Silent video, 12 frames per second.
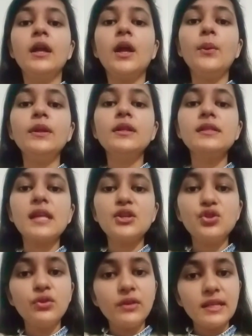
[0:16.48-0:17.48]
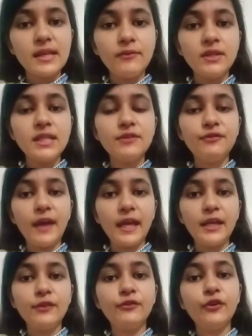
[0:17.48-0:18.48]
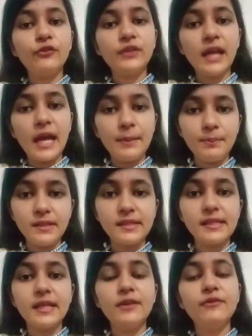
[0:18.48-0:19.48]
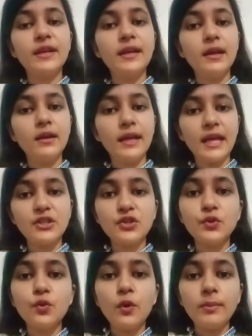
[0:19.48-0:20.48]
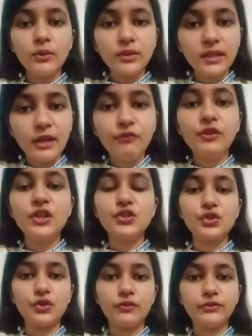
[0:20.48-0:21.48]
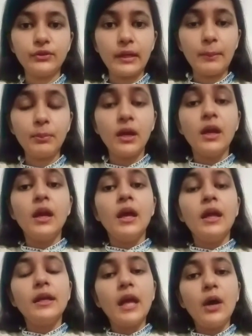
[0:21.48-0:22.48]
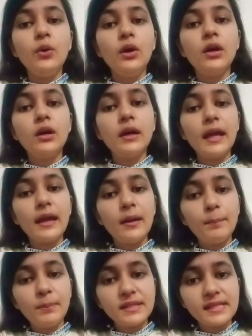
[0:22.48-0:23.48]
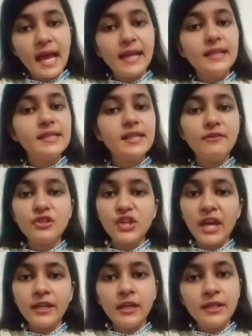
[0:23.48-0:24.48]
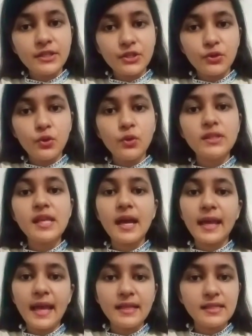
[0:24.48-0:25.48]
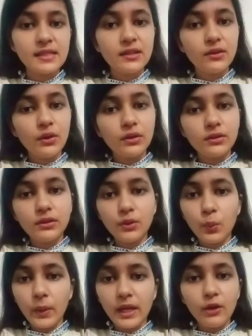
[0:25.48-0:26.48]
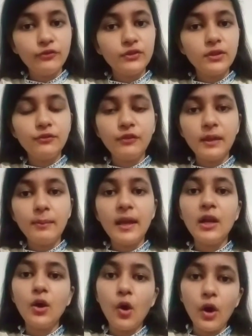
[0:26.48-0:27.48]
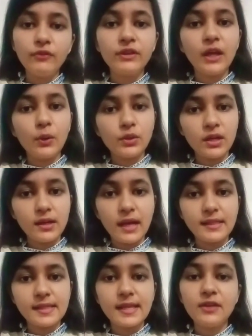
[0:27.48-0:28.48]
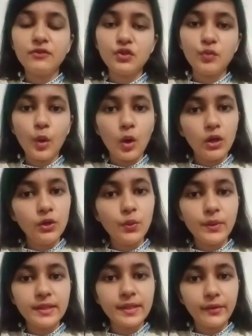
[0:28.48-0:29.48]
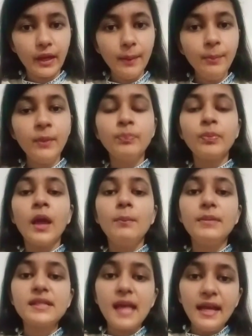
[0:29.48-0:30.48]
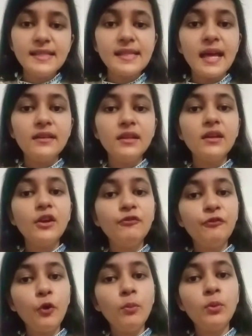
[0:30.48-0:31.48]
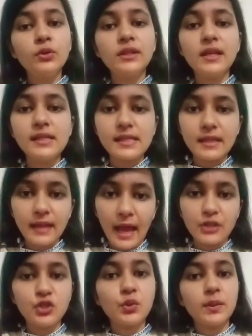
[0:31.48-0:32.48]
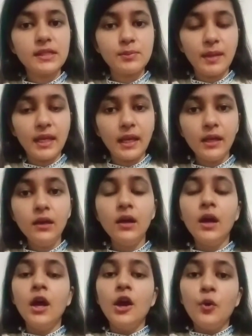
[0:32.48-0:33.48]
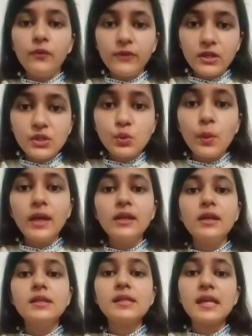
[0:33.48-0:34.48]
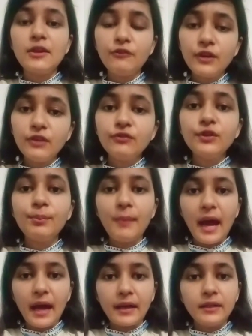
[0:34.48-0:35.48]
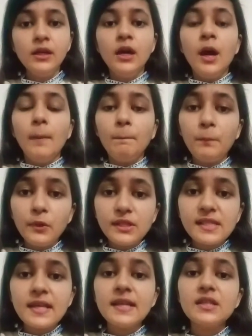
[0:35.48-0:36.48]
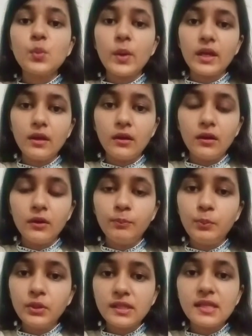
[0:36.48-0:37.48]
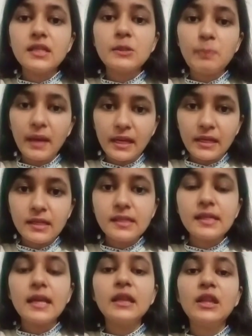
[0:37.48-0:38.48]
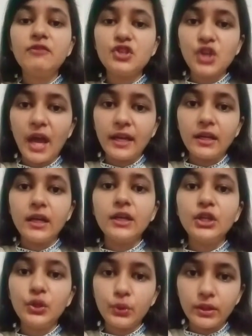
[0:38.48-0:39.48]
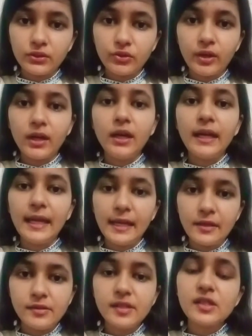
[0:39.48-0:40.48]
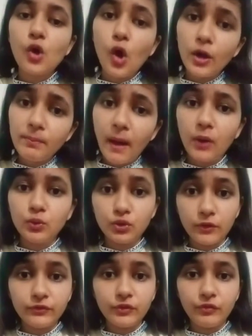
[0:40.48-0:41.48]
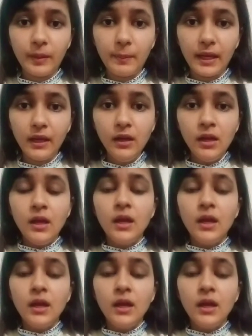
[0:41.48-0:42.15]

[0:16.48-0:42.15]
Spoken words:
Now in the section 375 of the IPC, we get to know about the definition of the rape. Now besides the vaginal intercourse against the will of the female or without her consent, which we all know is a rape, besides that there are four more things attached to its meaning. First one is, even if the man puts his penis in the vagina, urethra, anus or mouth of the female,